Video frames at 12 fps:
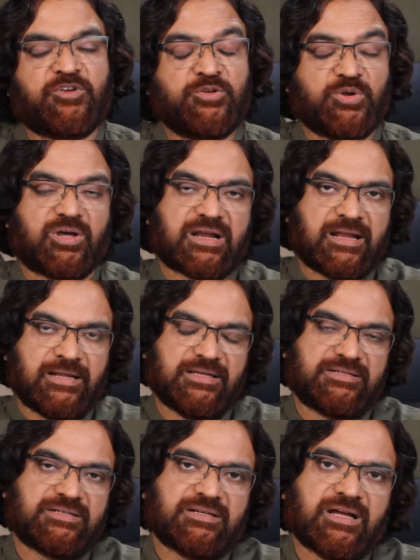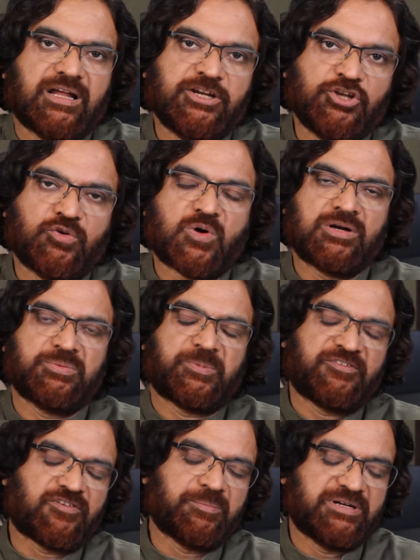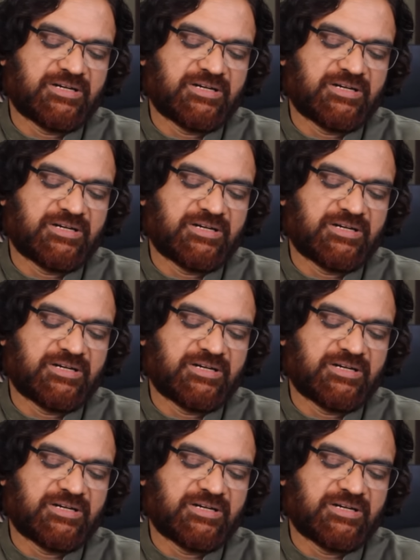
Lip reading: when you are alert and you want to perform a